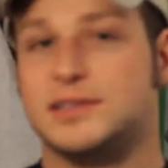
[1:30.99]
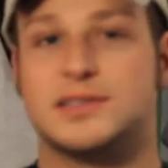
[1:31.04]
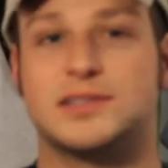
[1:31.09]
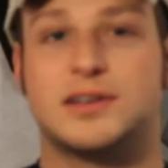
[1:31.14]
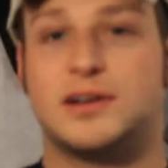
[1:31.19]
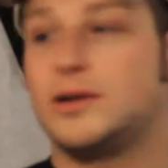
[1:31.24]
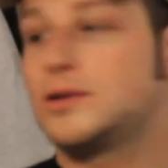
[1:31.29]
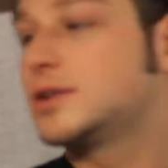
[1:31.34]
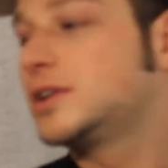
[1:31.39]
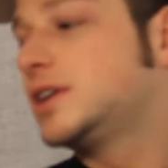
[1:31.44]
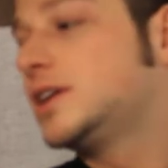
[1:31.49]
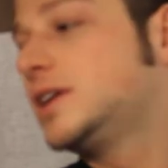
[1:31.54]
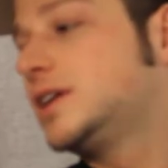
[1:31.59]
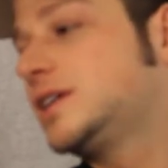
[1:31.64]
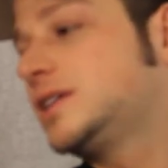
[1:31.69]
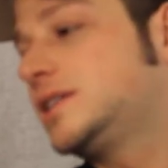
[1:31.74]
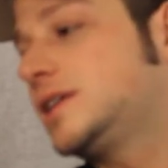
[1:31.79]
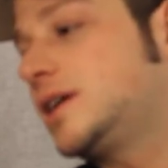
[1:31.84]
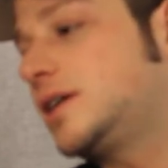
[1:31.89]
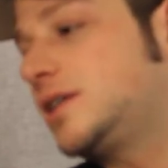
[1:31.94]
So
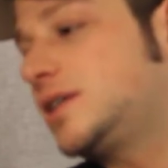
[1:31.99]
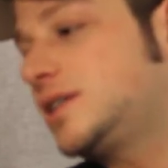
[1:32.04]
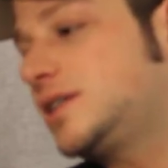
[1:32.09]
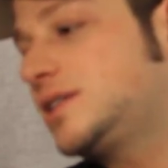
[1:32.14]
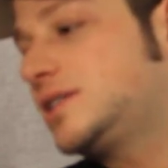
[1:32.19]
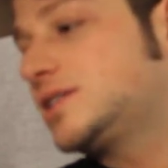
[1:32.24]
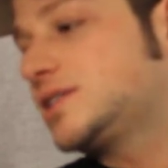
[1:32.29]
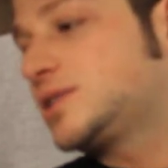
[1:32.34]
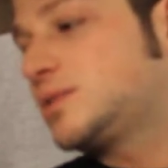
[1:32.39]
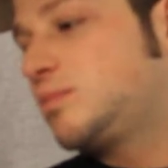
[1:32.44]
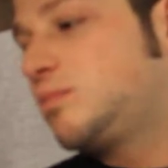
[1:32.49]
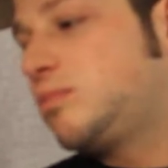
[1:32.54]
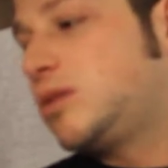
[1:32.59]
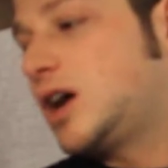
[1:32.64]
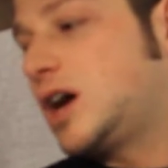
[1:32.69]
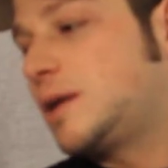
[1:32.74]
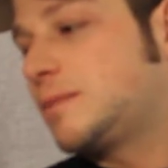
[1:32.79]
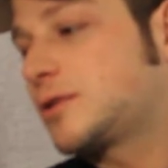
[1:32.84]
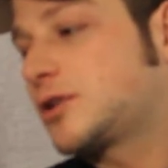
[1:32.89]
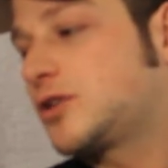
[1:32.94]
there is
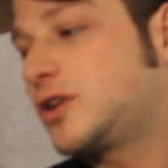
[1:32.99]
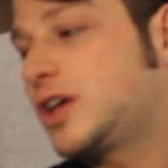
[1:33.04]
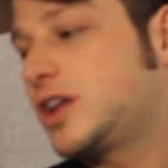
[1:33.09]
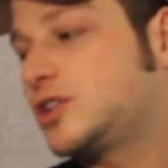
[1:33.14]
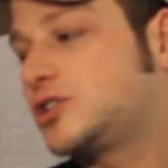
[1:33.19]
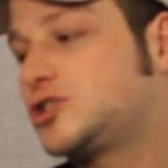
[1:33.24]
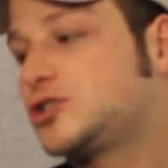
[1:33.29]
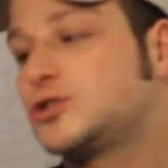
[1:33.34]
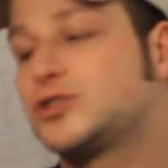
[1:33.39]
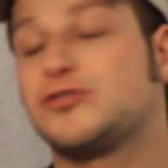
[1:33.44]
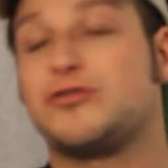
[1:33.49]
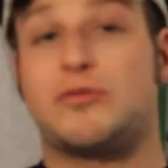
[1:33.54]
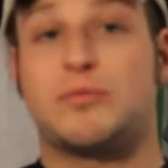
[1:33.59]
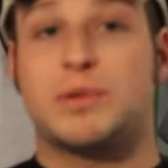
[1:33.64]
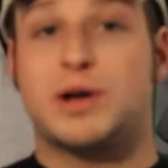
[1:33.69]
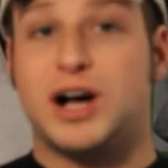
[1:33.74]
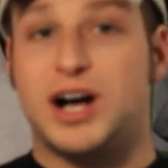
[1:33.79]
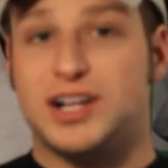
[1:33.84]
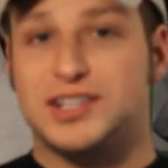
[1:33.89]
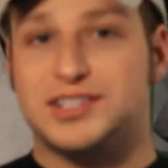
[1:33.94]
pomegranate juice from
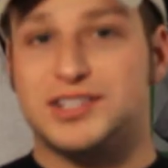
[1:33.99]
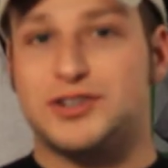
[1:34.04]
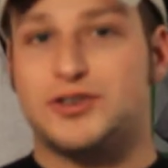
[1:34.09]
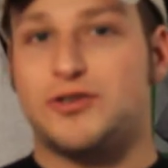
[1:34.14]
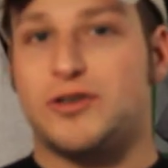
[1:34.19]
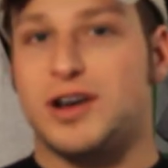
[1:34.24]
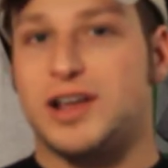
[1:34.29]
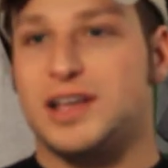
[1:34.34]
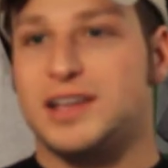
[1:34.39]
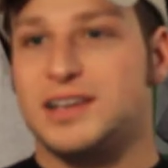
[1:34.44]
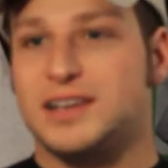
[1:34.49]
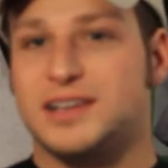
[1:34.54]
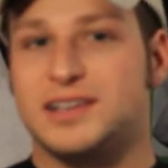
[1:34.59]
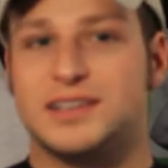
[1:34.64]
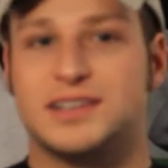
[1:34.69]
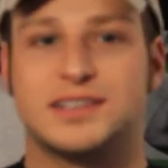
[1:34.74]
concentrate,